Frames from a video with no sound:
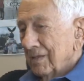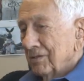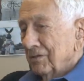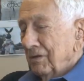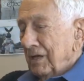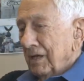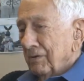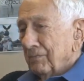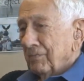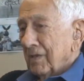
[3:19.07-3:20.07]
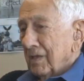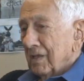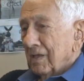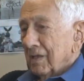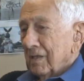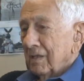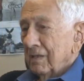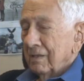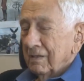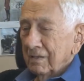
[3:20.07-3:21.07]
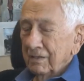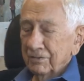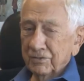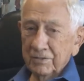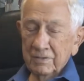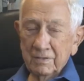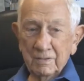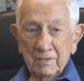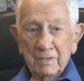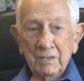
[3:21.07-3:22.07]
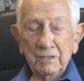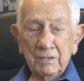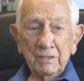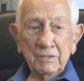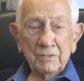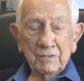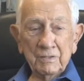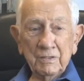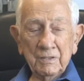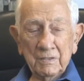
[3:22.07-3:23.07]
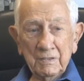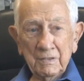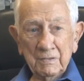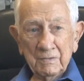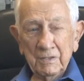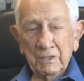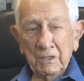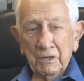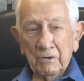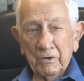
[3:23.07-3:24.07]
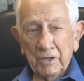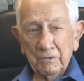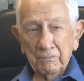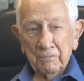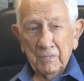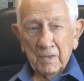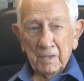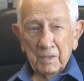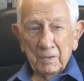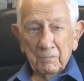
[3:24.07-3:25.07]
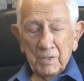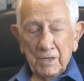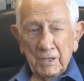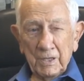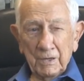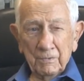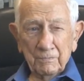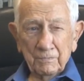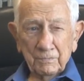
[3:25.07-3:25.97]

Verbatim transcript: so anyhow, his, he, he's, he, he, he did all right. But anyhow,